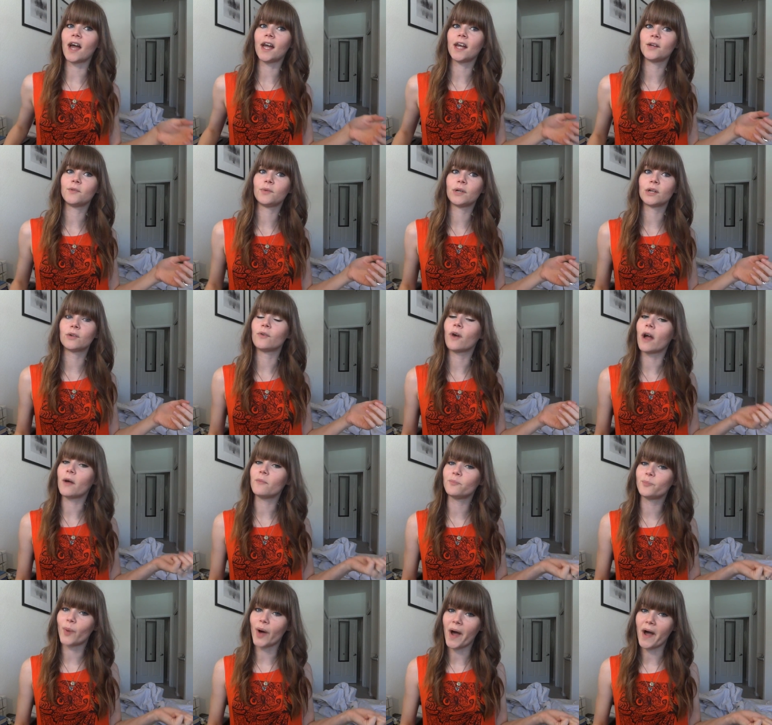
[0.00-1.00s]
I
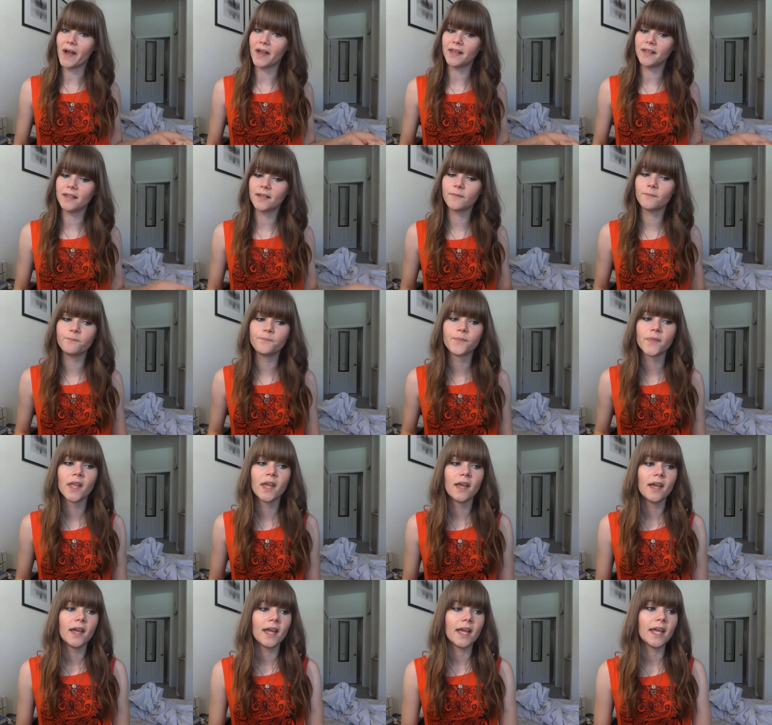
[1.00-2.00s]
regret buying
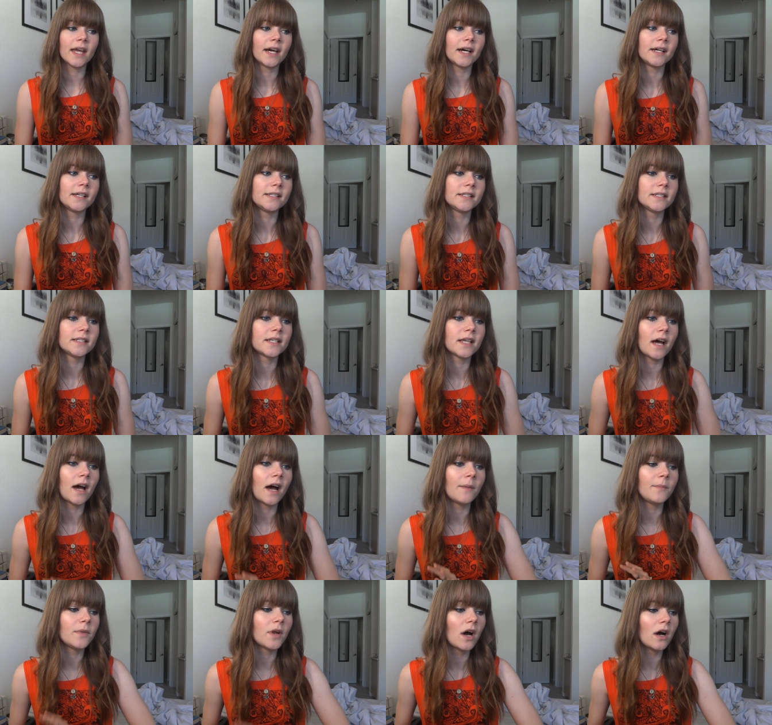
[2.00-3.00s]
and
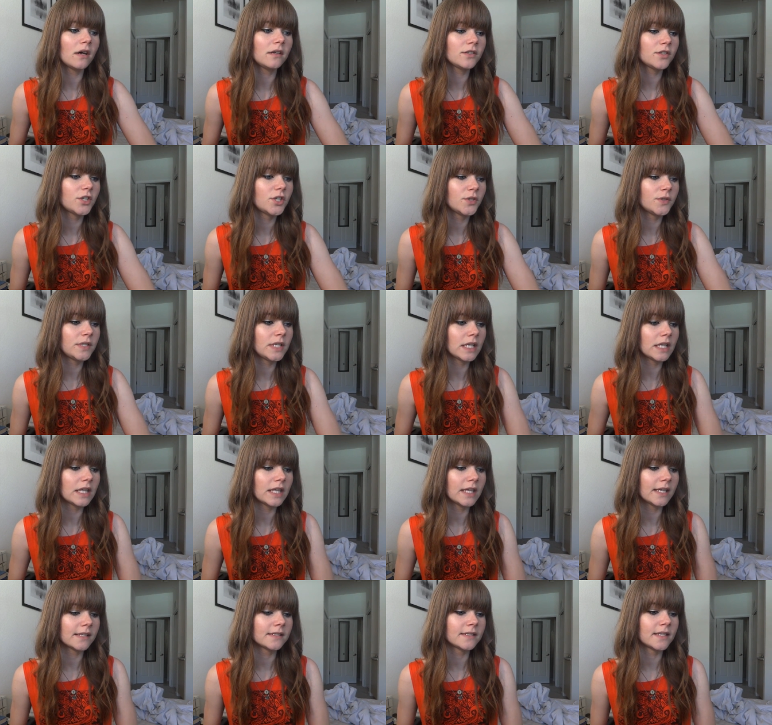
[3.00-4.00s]
I'm not choosing
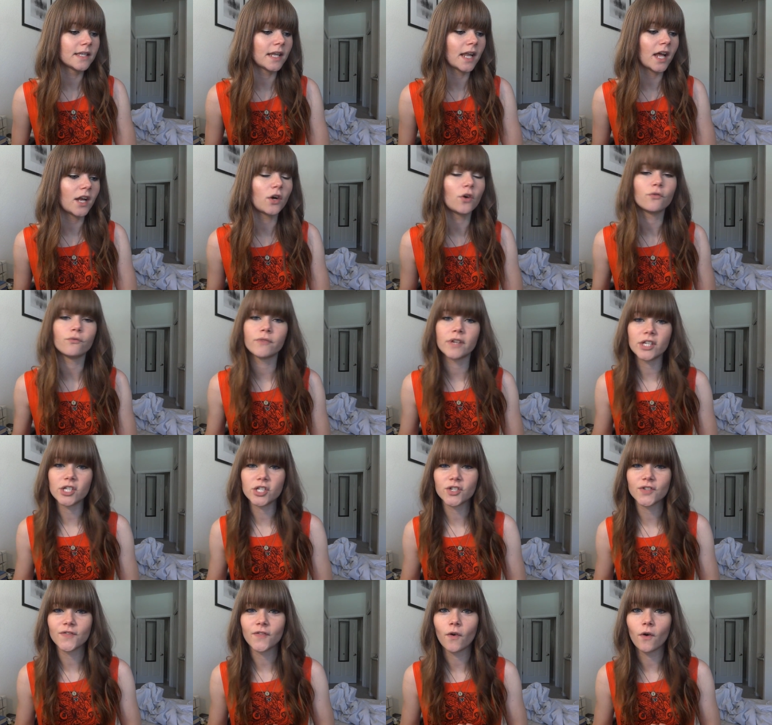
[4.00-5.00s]
things that I don't
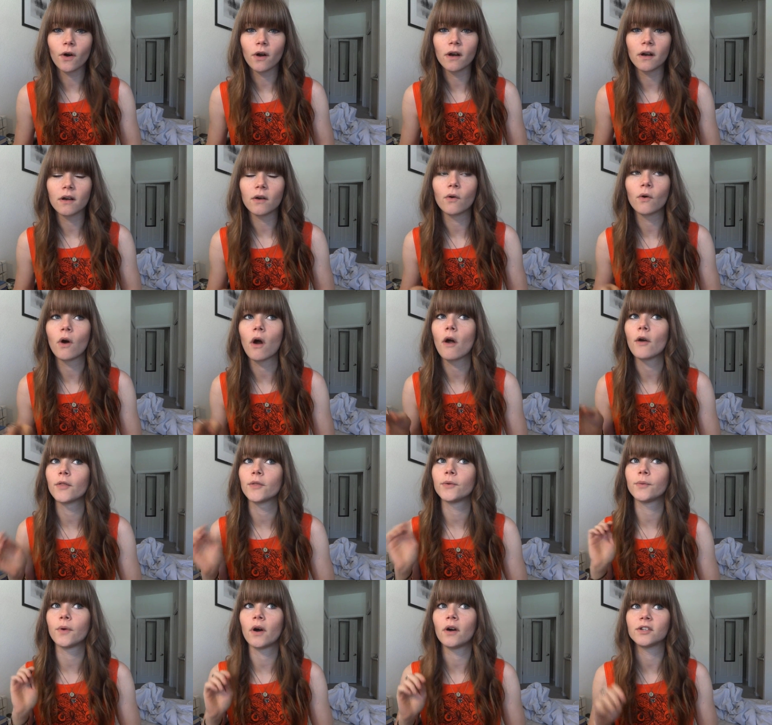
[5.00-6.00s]
reach for or are
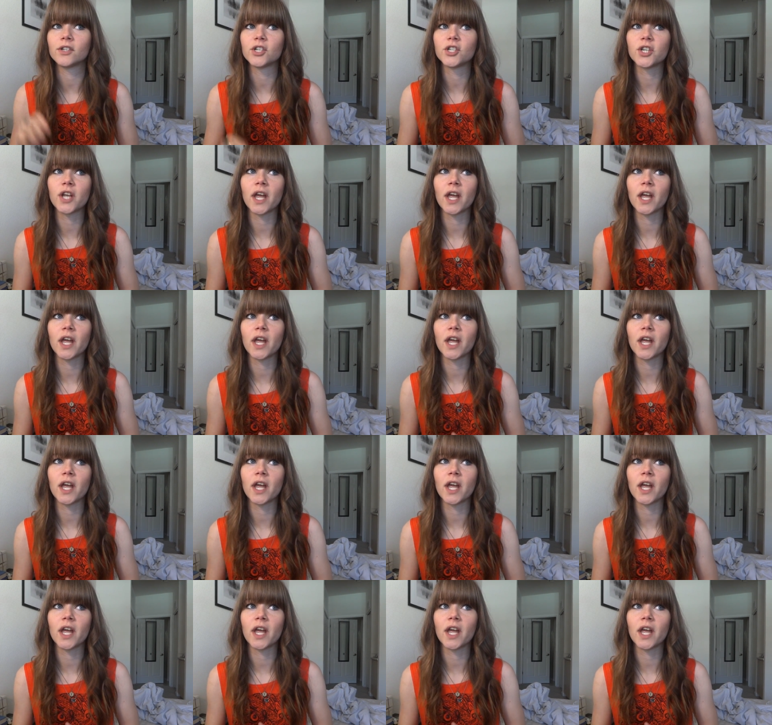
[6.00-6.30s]
the wrong